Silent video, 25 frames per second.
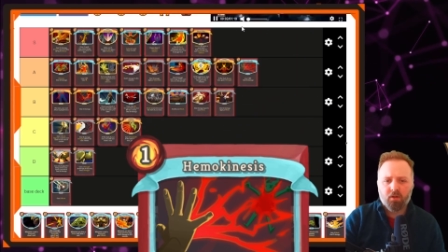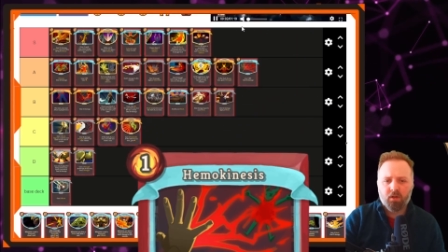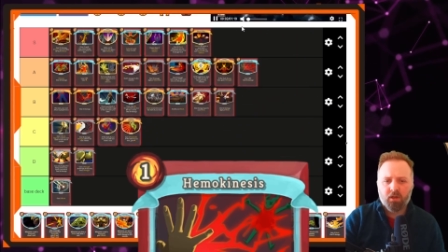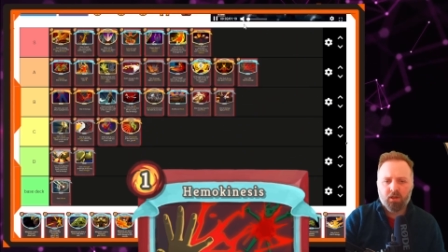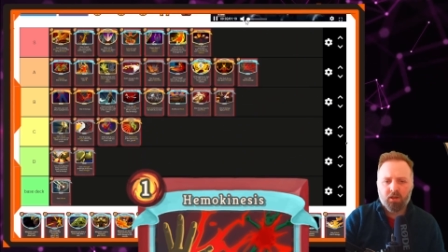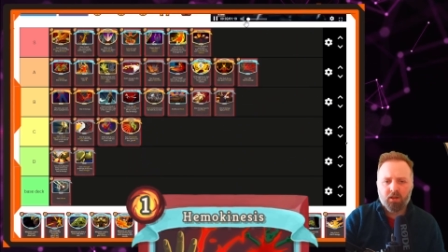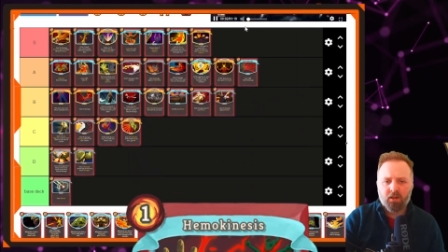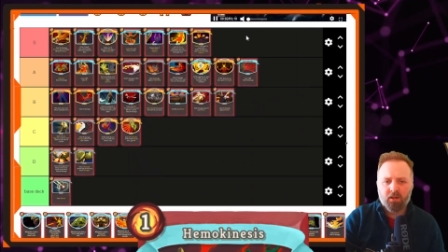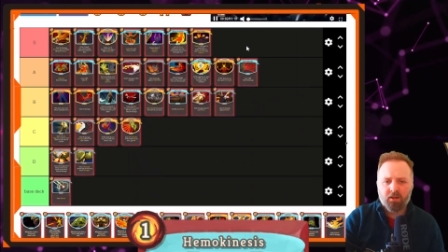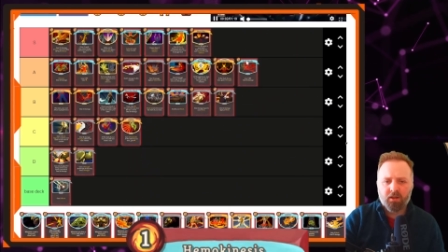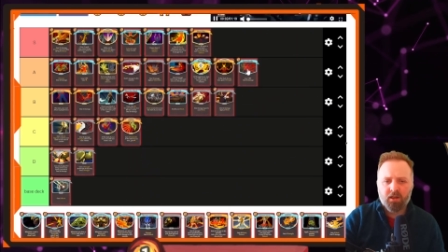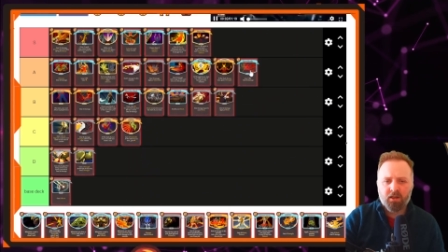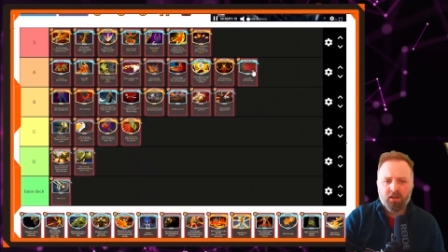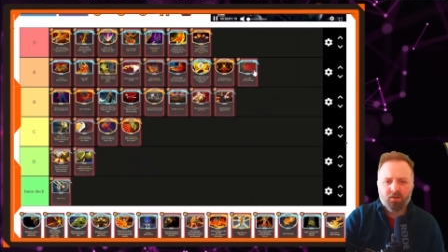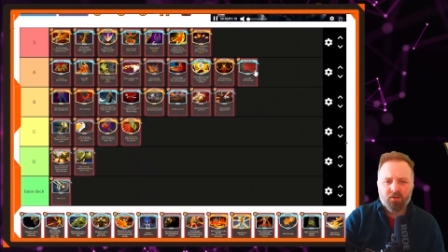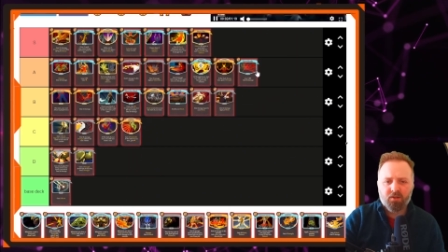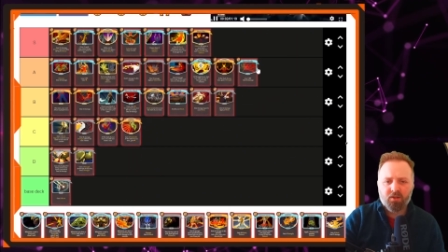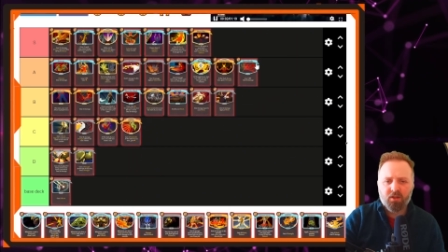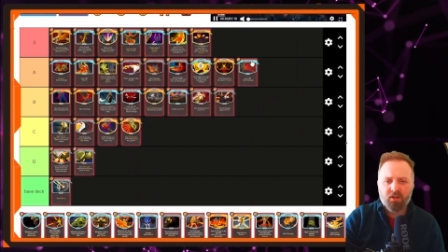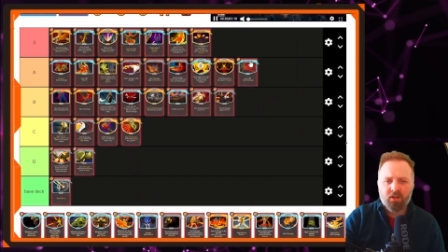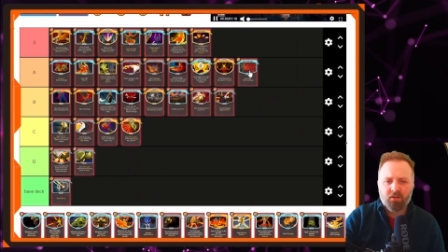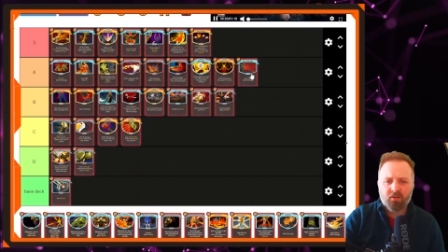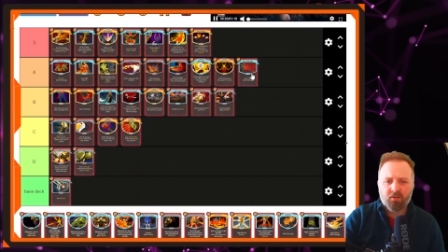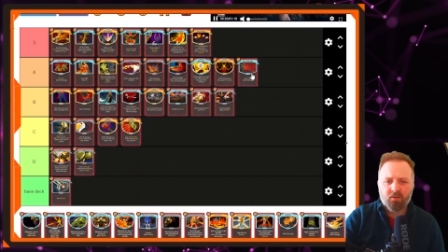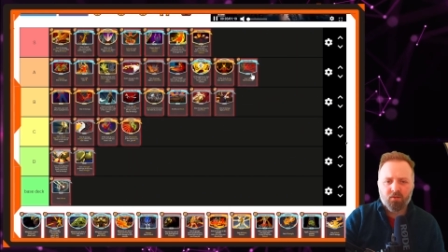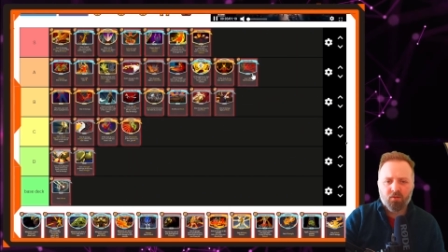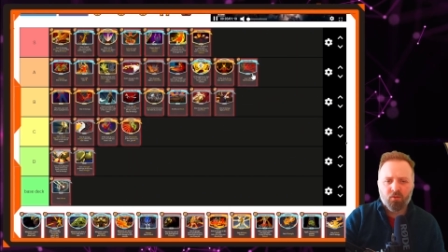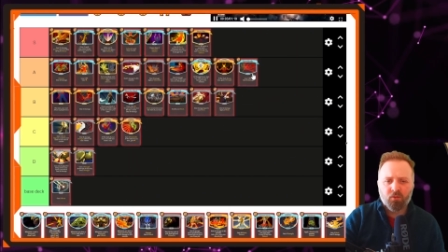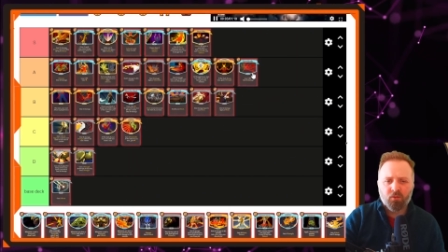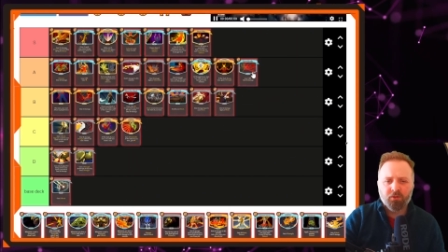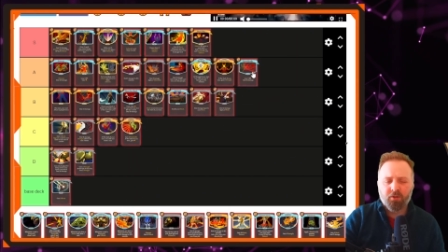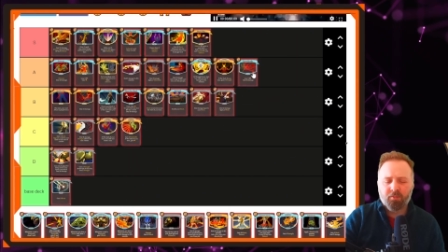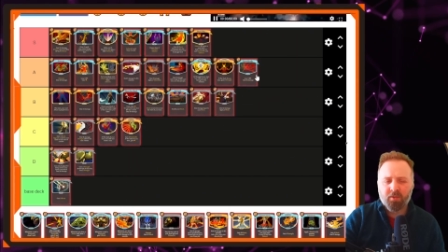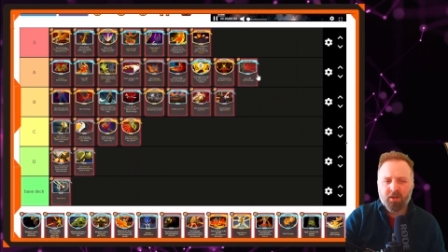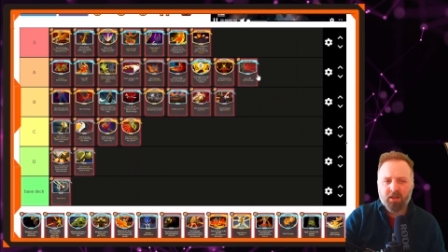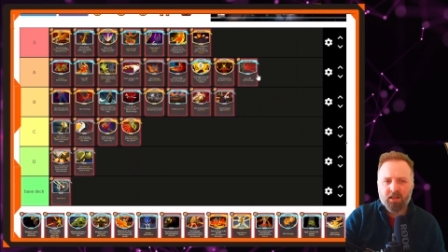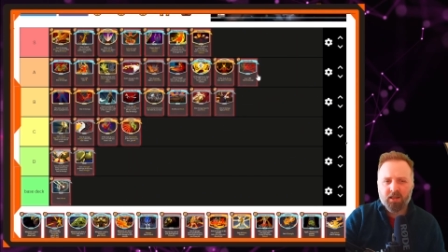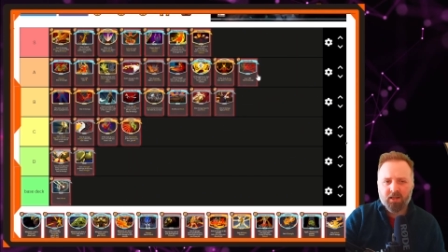And I'd say it holds
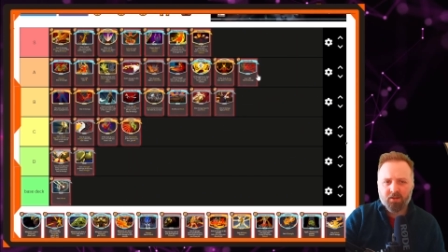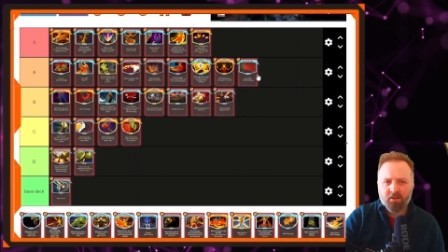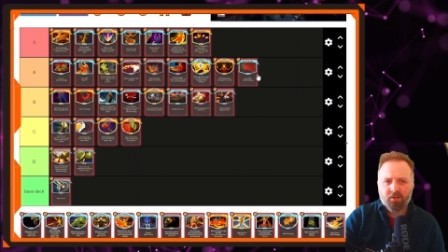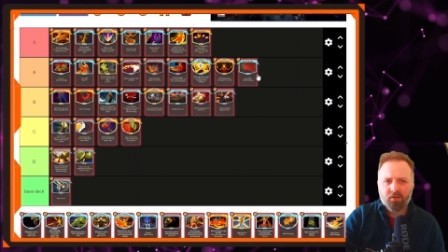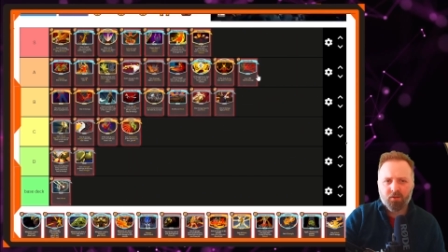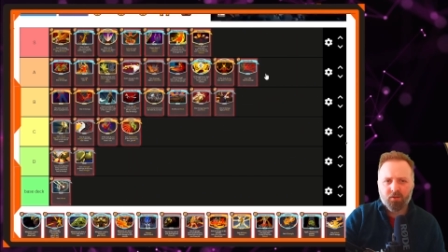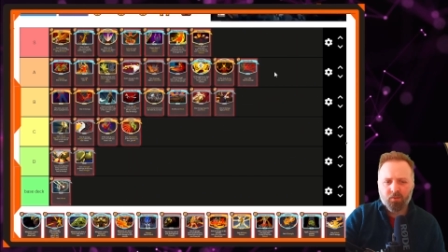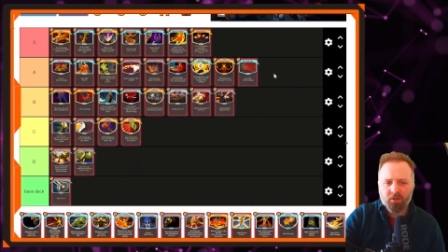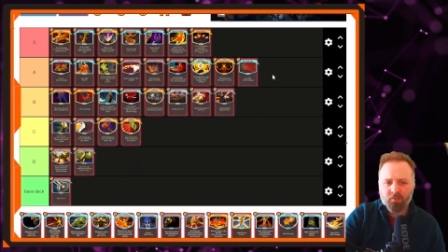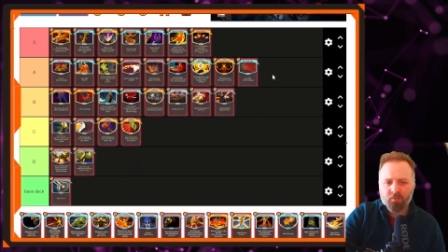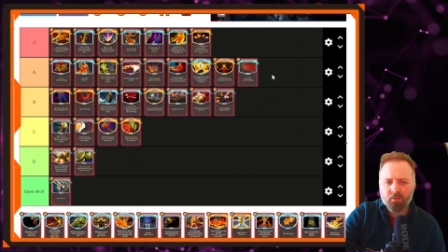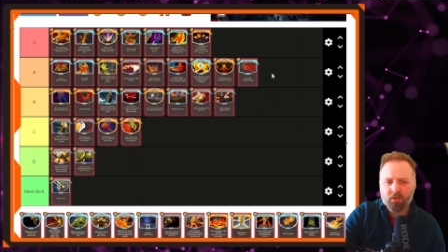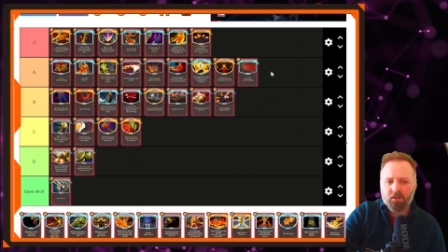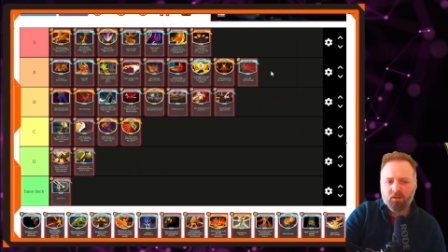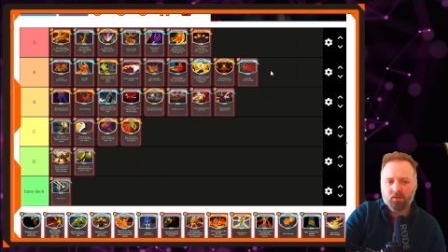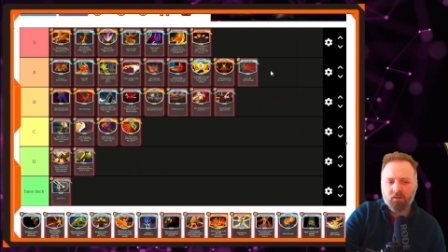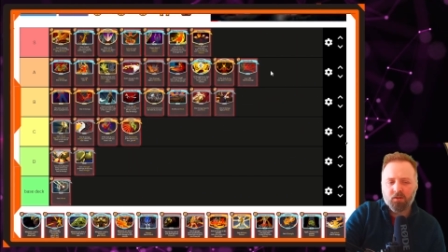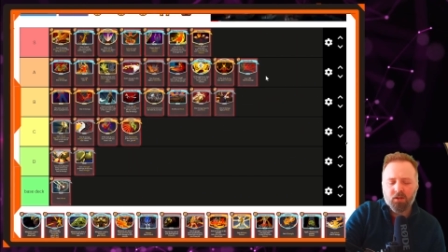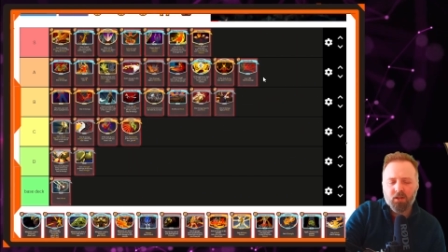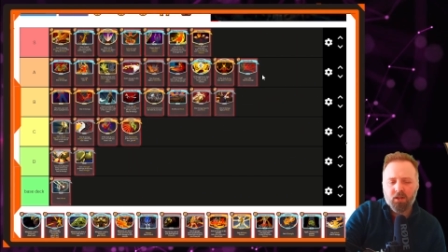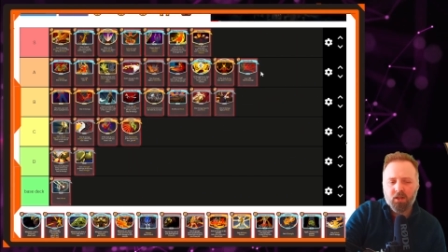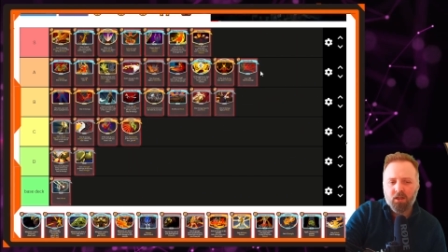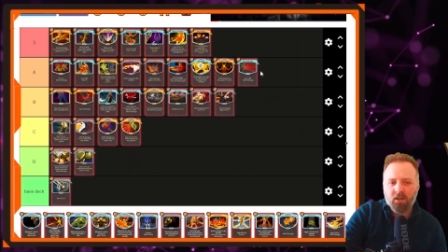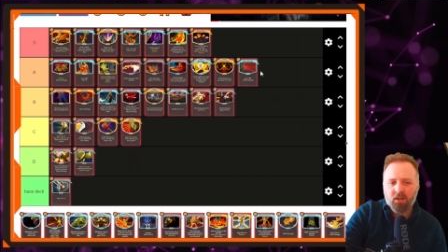up in Act 2 as well.